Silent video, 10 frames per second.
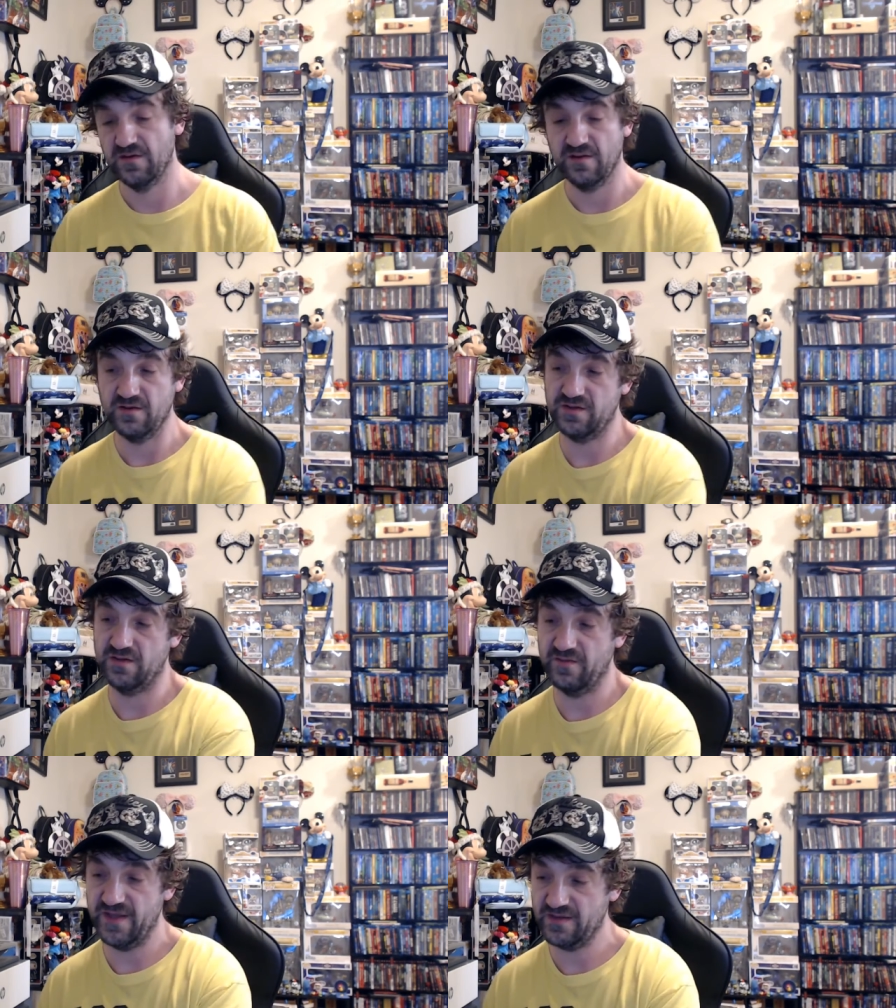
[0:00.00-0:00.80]

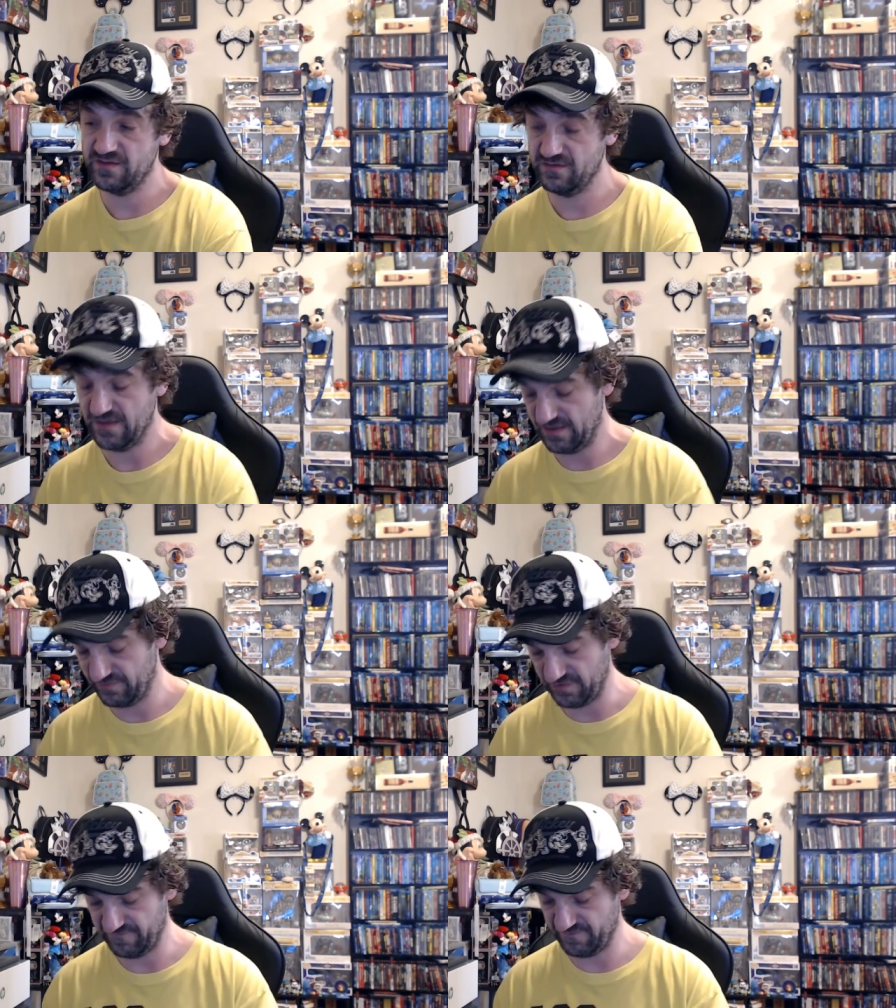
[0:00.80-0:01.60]
So that's that's
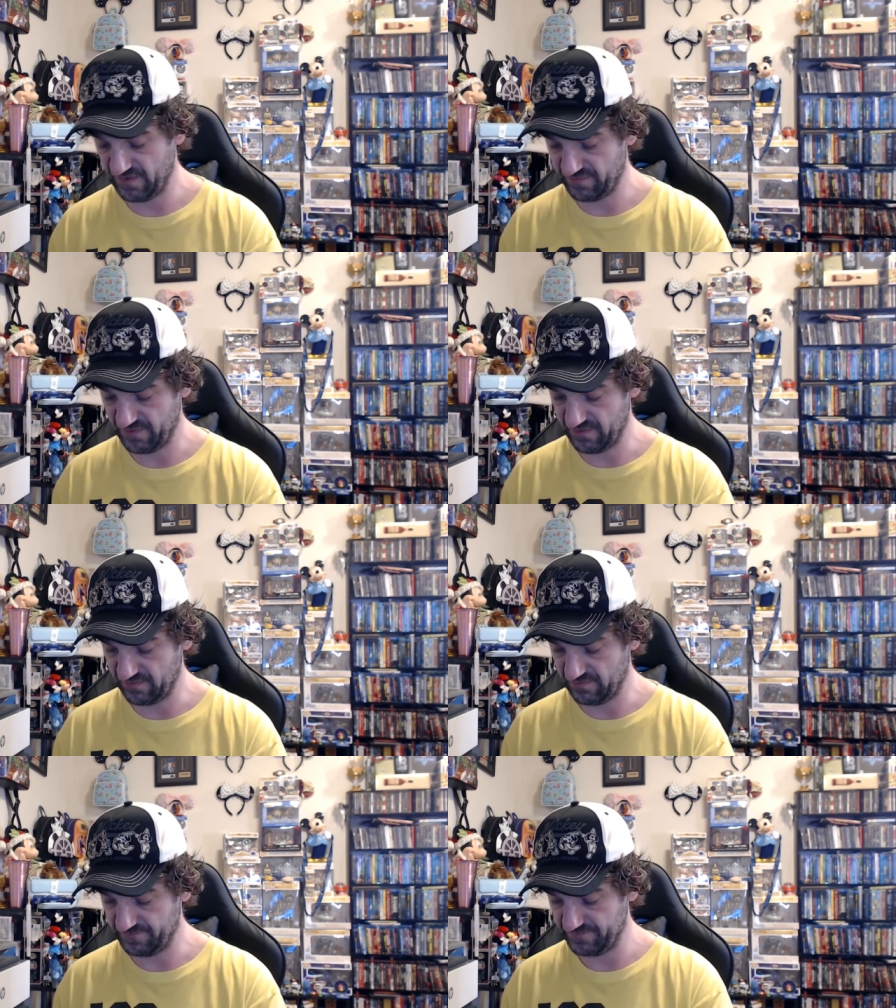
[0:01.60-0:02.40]
pretty that's pretty
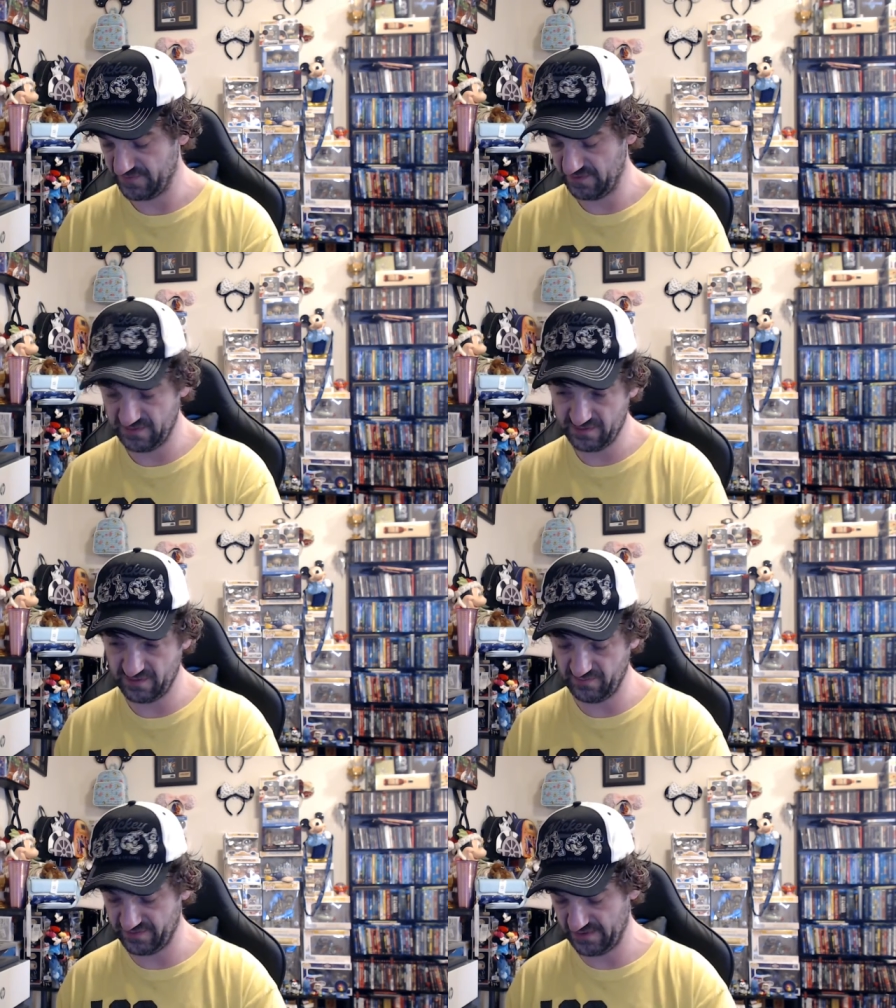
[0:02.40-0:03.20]
cool. So let's
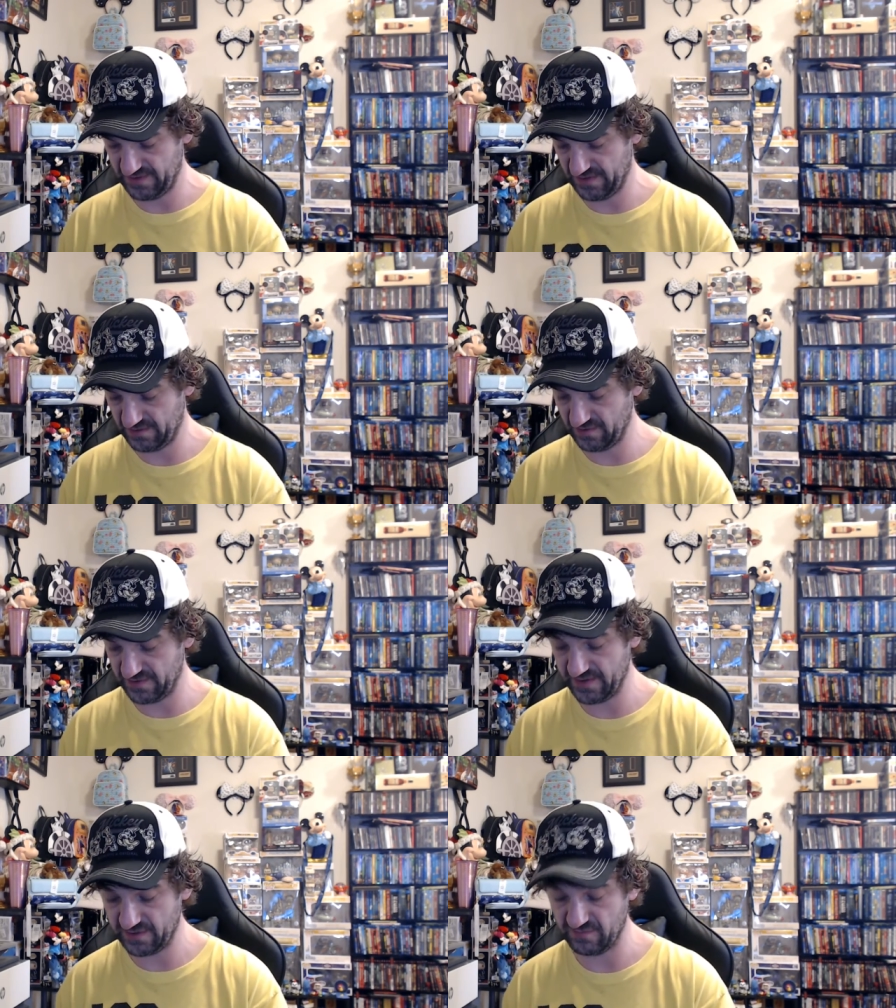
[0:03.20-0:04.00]
start with the, let's go to the
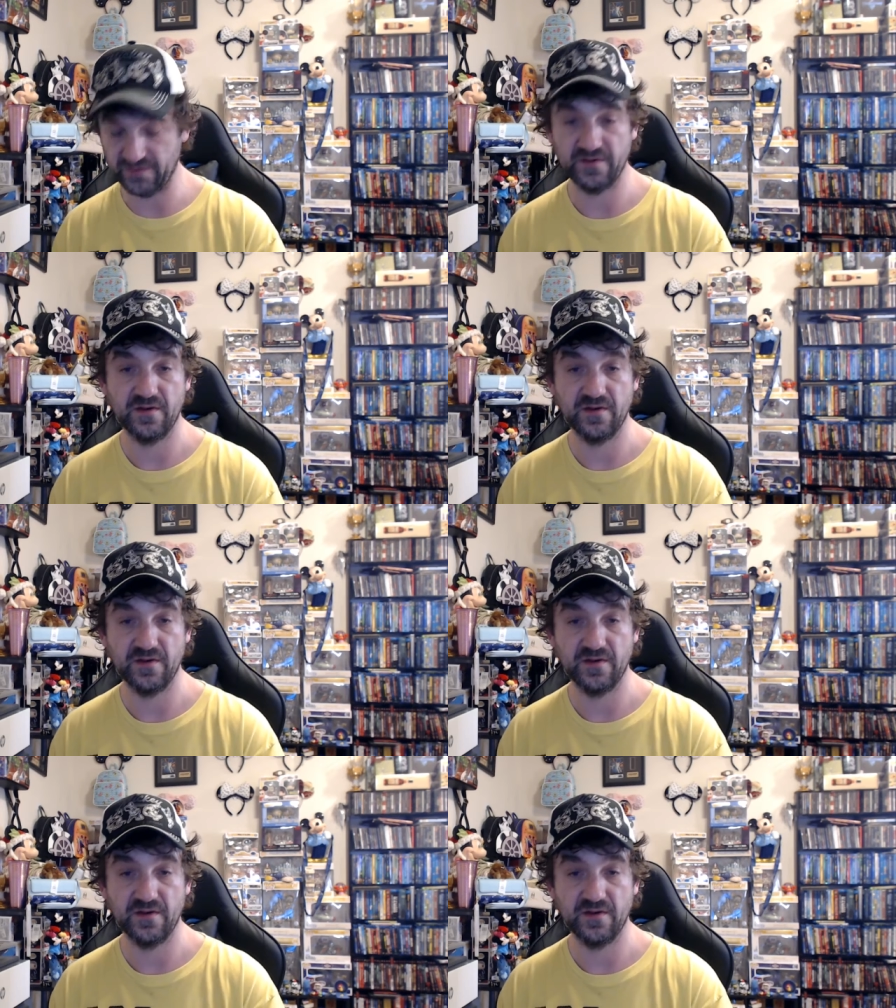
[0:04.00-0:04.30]
next one.